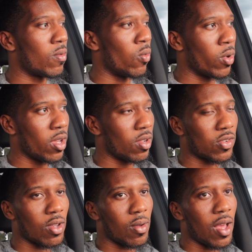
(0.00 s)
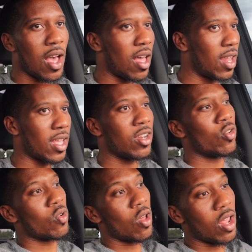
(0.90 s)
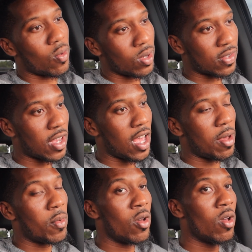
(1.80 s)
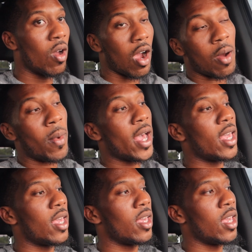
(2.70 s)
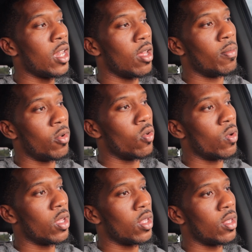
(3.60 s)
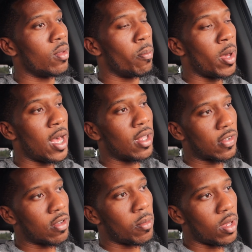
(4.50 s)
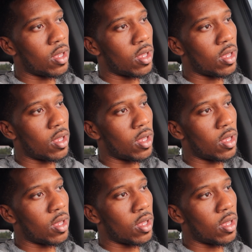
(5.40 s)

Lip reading: weird, so I like to do it all at one time. Or I might end up buying some